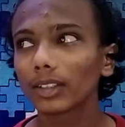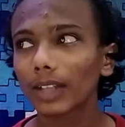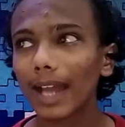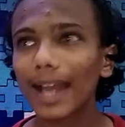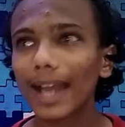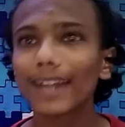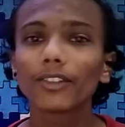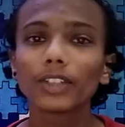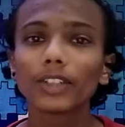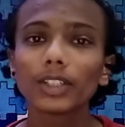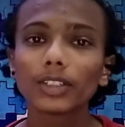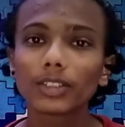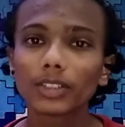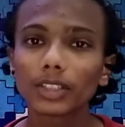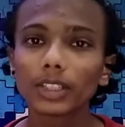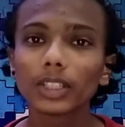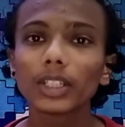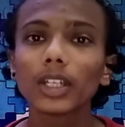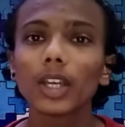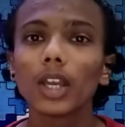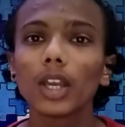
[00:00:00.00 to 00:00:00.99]
and we'll
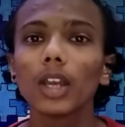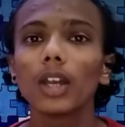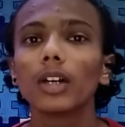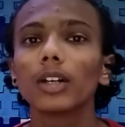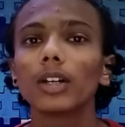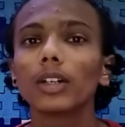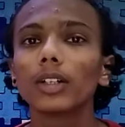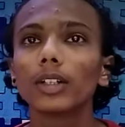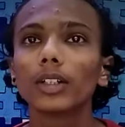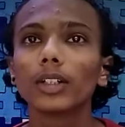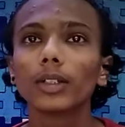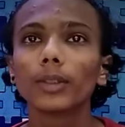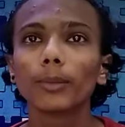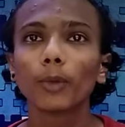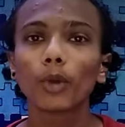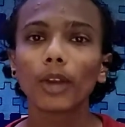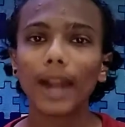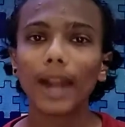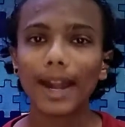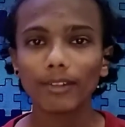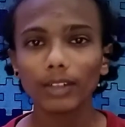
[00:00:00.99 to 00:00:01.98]
see
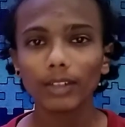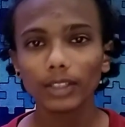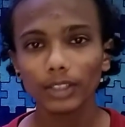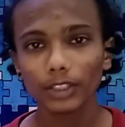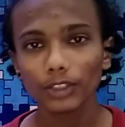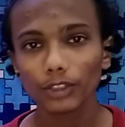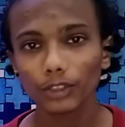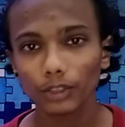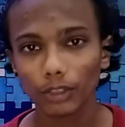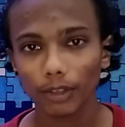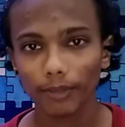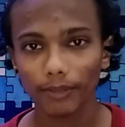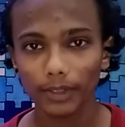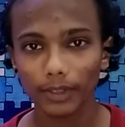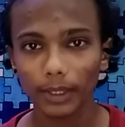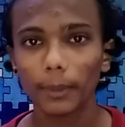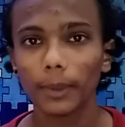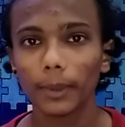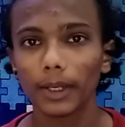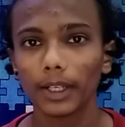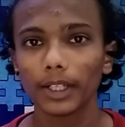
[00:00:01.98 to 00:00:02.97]
more advantages of
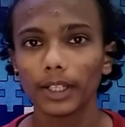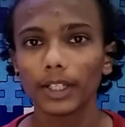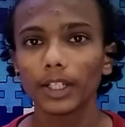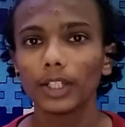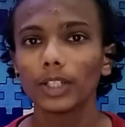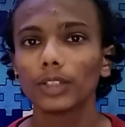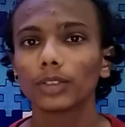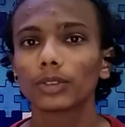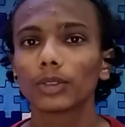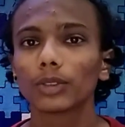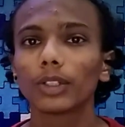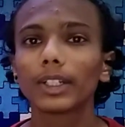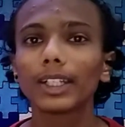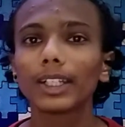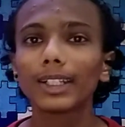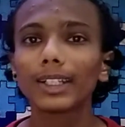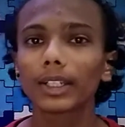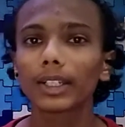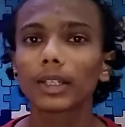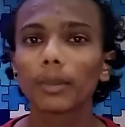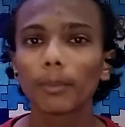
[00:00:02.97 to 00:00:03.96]
EBD. So
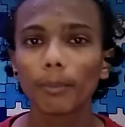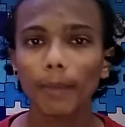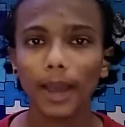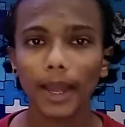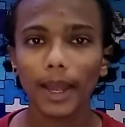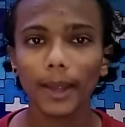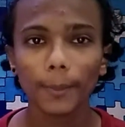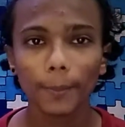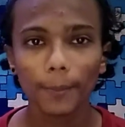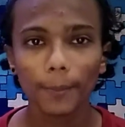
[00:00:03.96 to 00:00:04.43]
till then, bye.